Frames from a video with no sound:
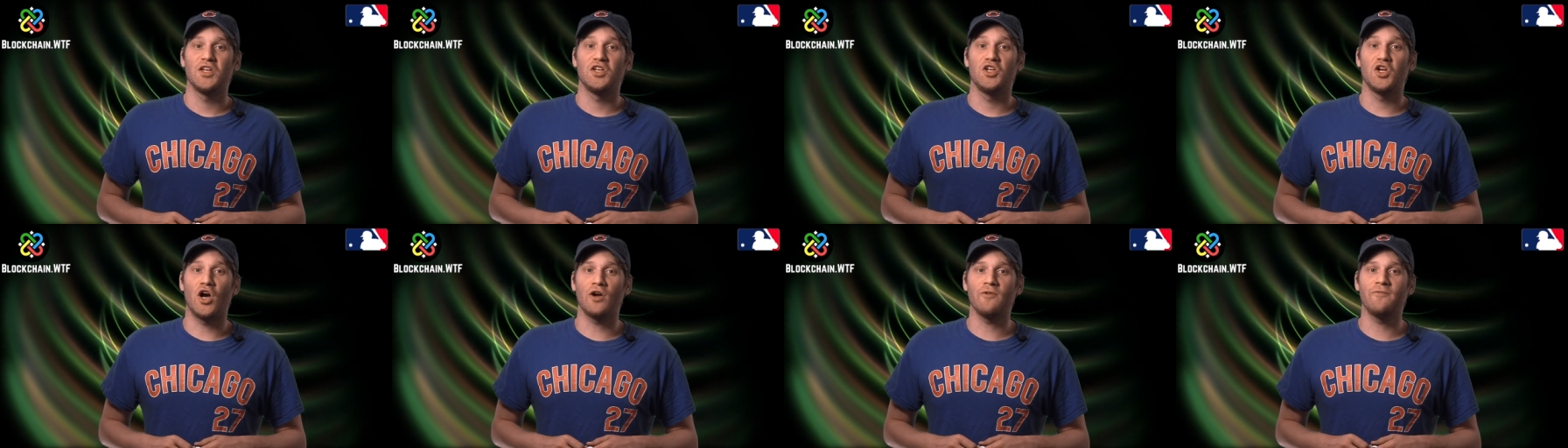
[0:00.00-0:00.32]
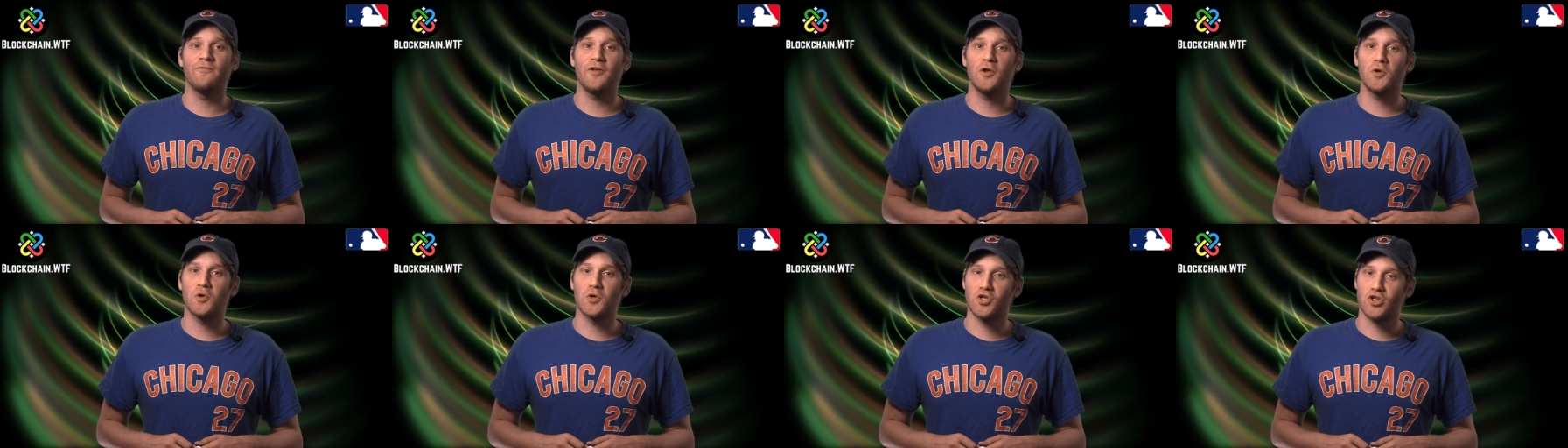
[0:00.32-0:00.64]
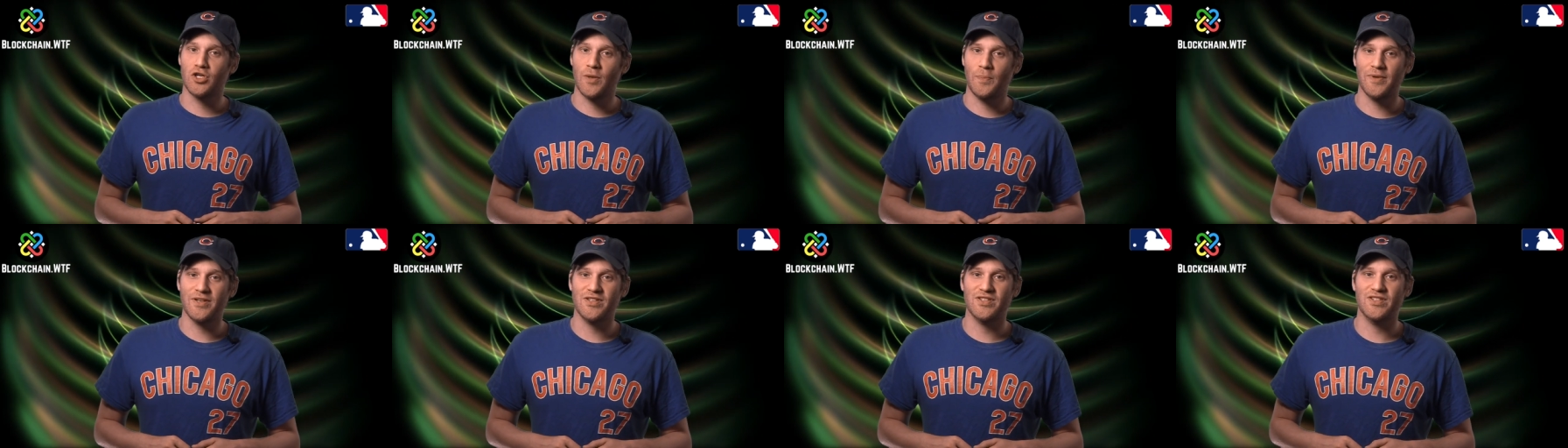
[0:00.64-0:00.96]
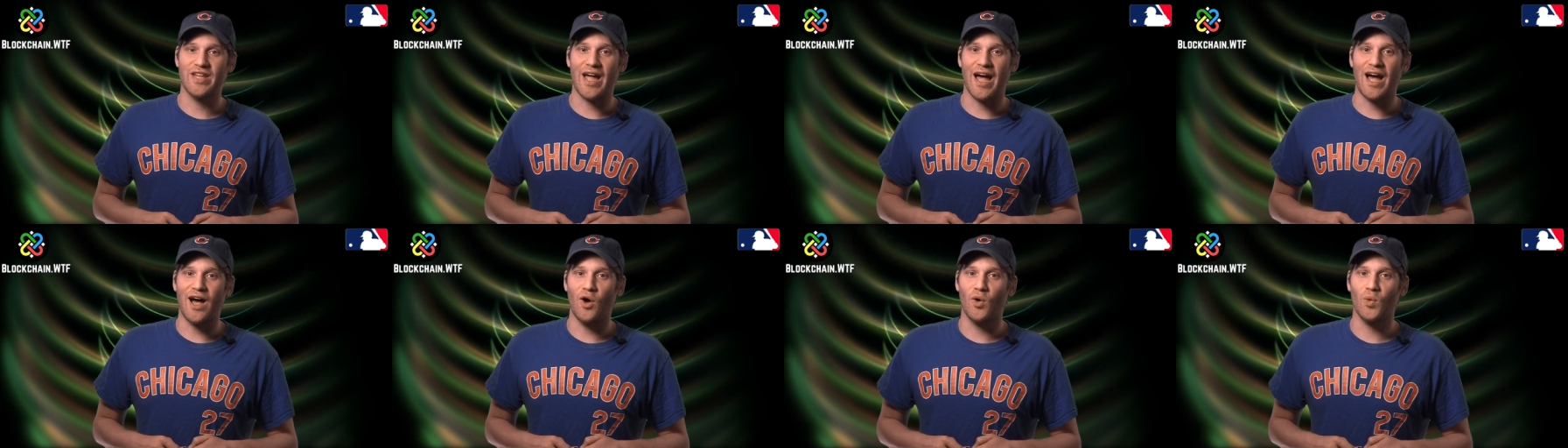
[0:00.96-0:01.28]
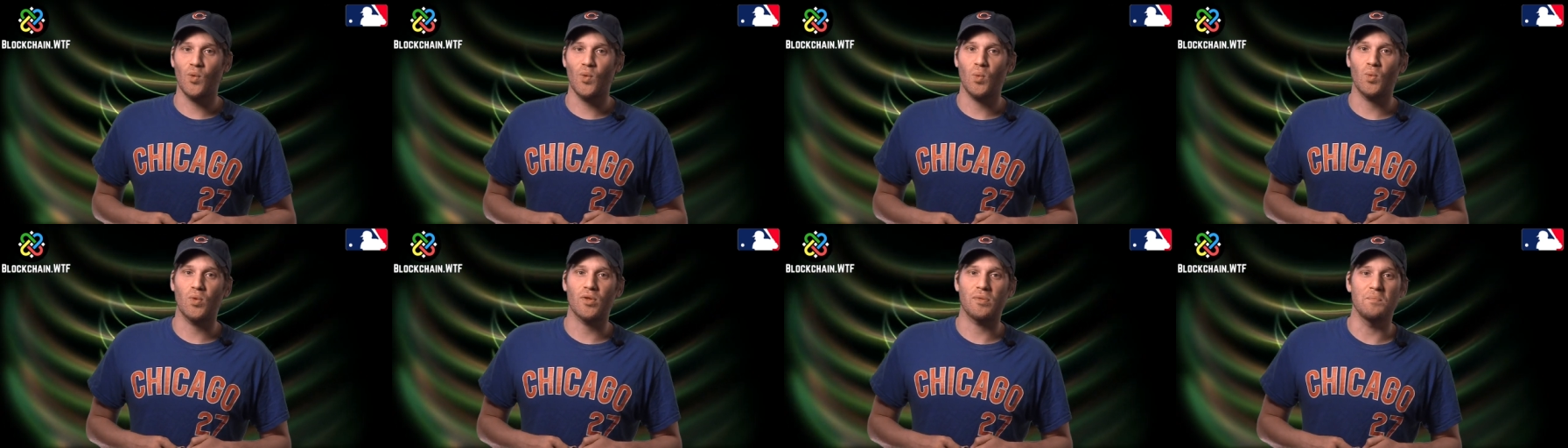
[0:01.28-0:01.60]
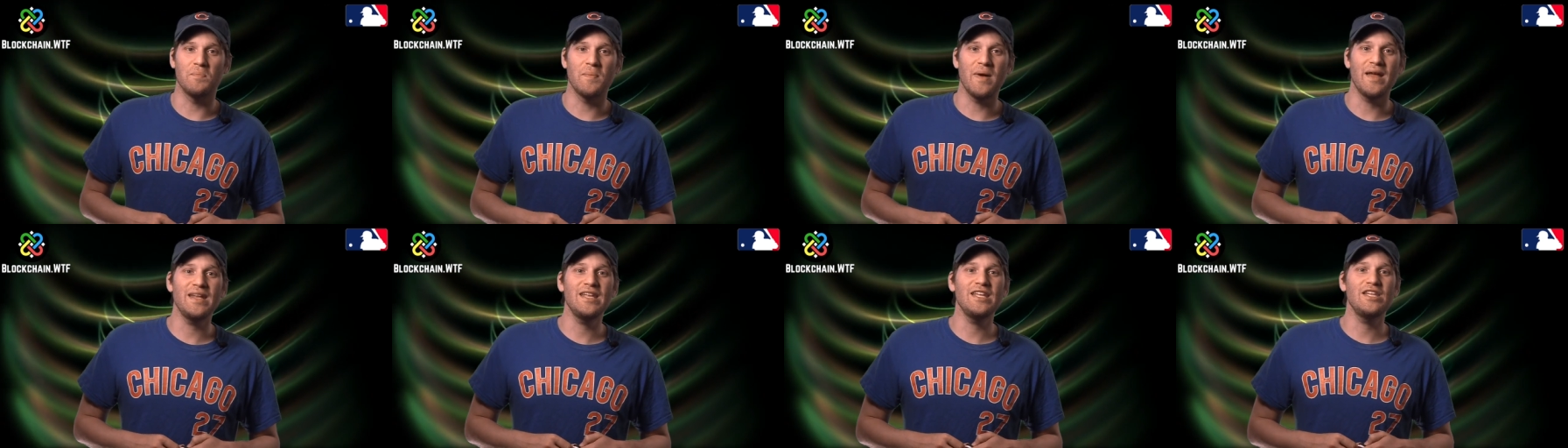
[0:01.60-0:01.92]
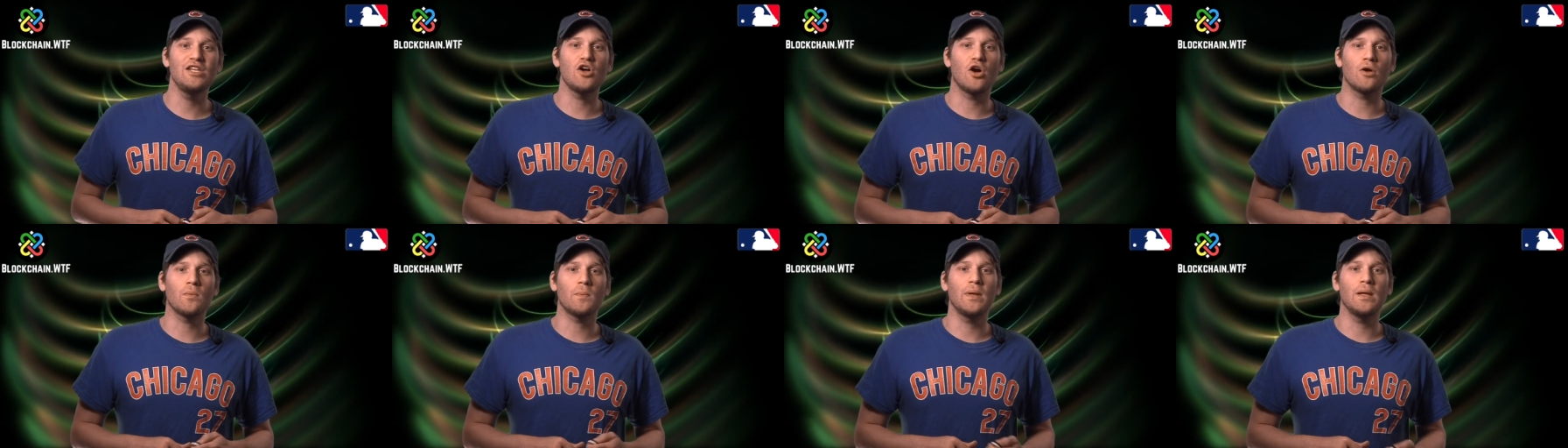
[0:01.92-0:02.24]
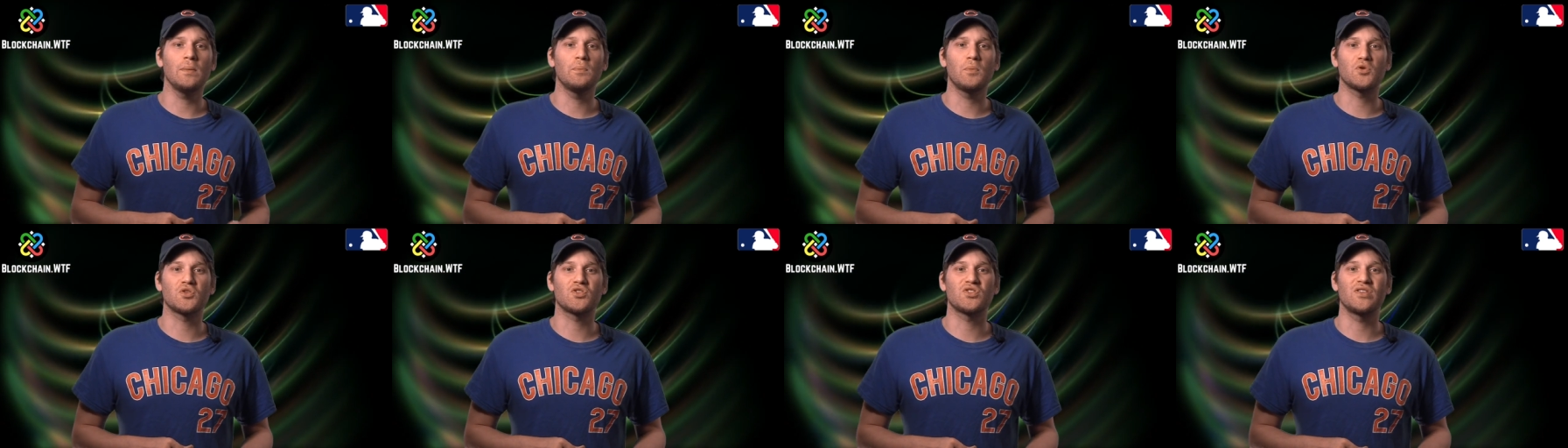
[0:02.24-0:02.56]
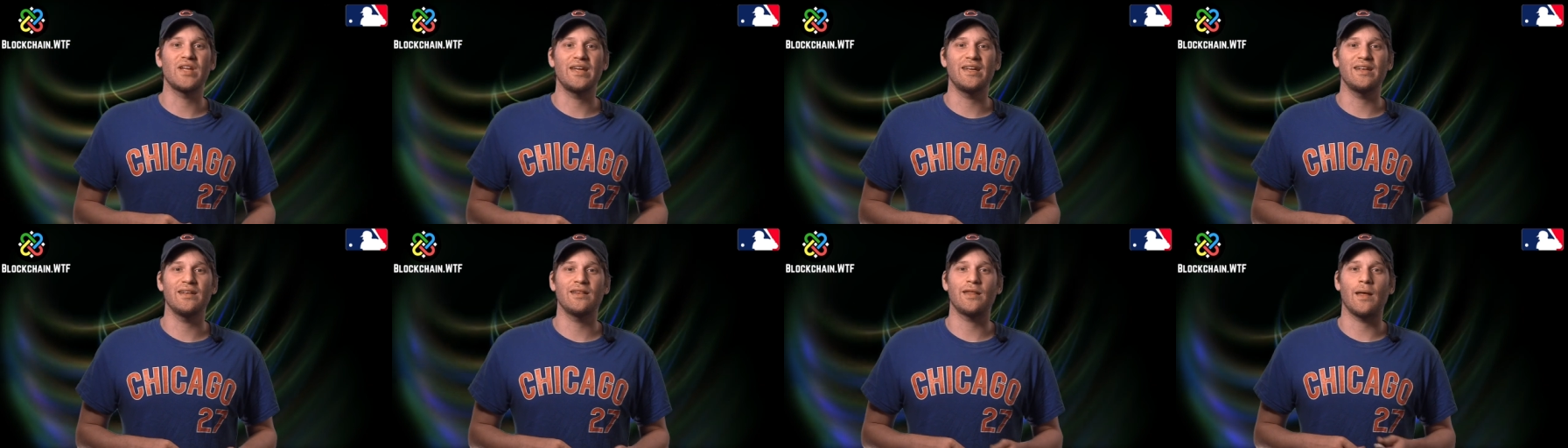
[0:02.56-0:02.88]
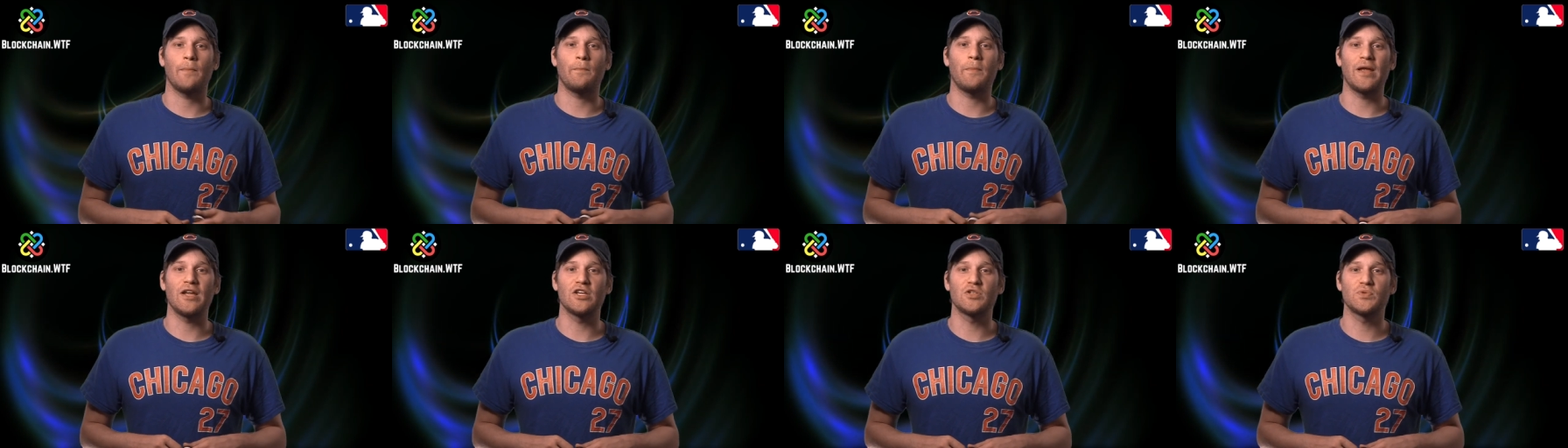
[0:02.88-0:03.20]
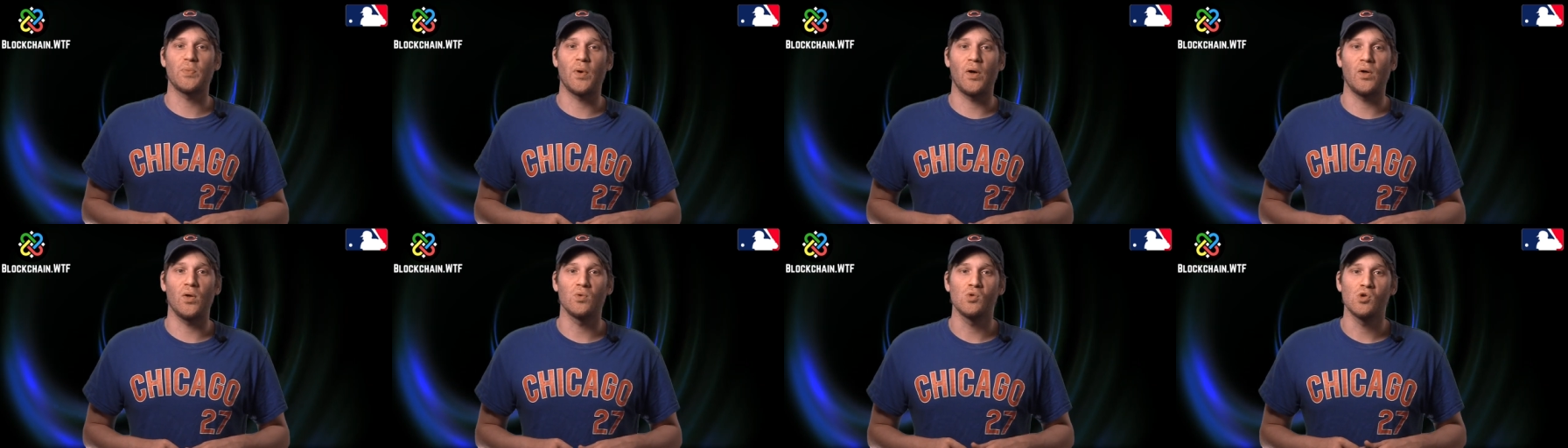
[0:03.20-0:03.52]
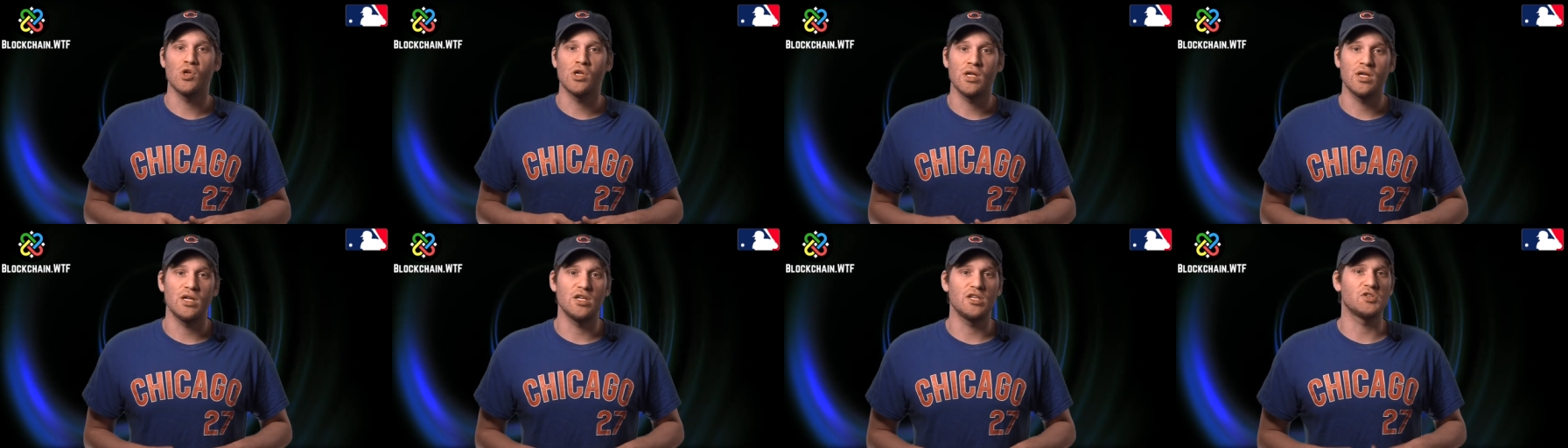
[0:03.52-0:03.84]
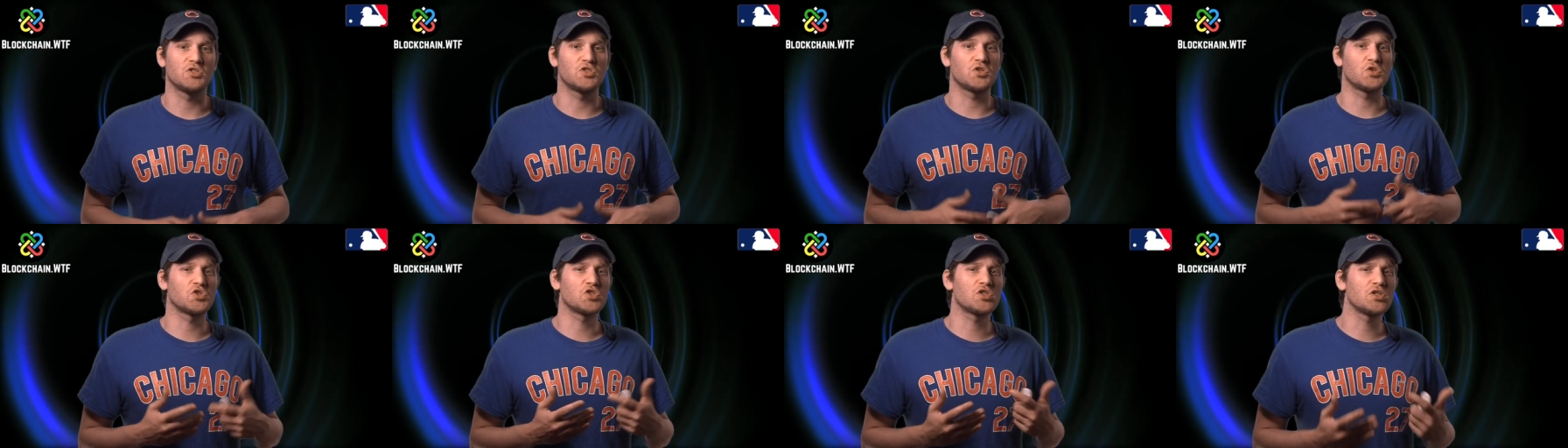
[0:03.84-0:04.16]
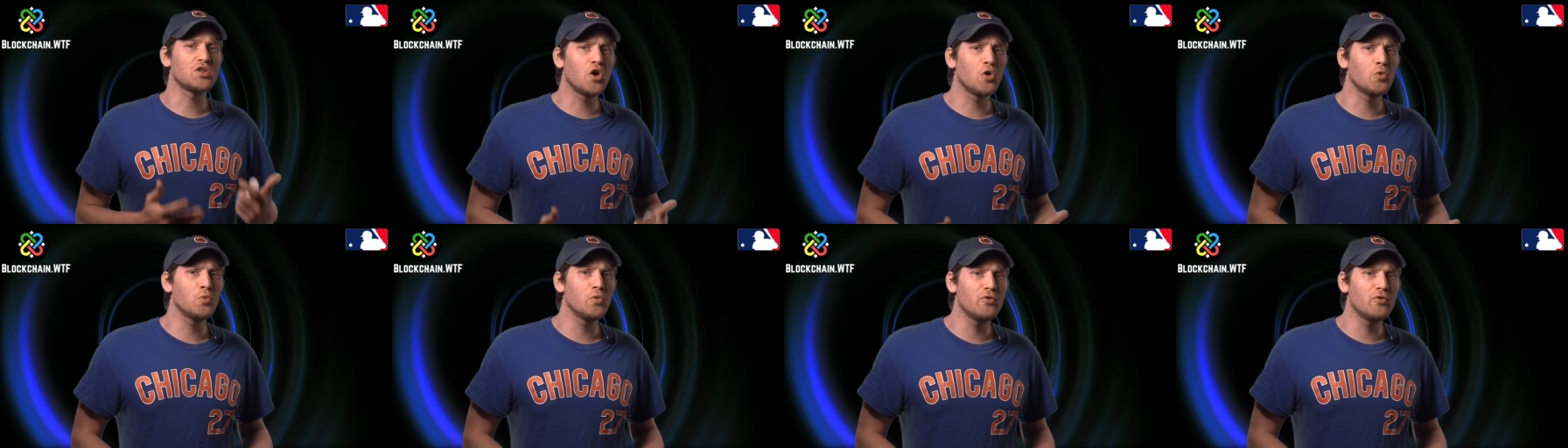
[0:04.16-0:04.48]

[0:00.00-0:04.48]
Young viewership is down, with many young people stating that baseball is slow